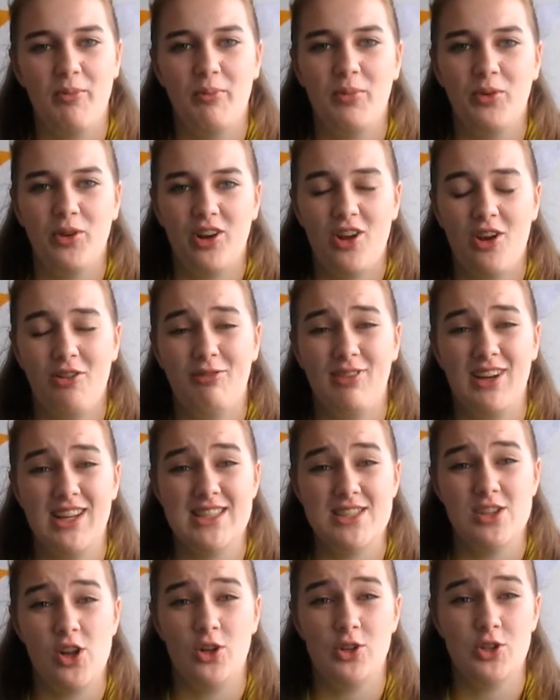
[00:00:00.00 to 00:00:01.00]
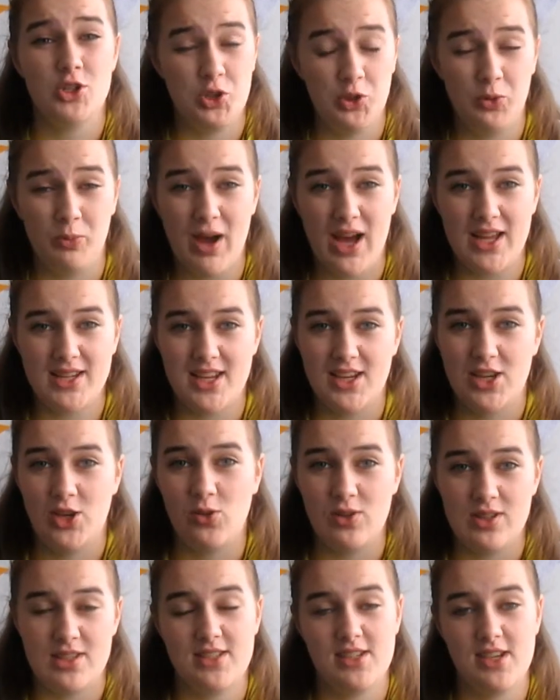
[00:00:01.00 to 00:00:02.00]
but hopefully it's not too bad and you
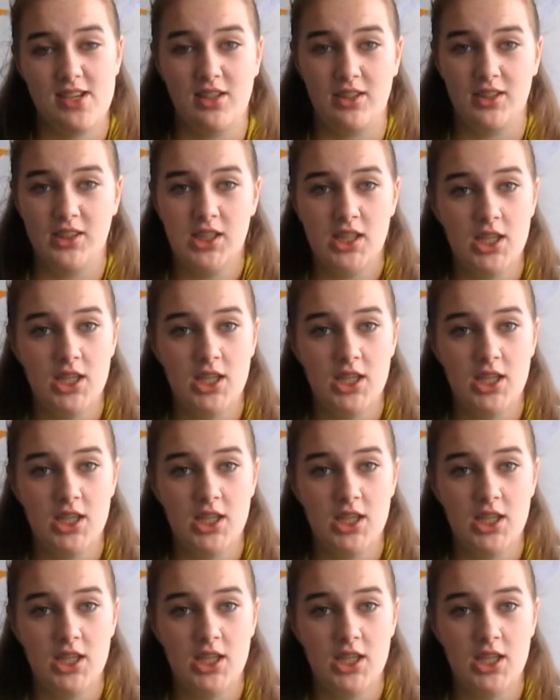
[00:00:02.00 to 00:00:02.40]
can still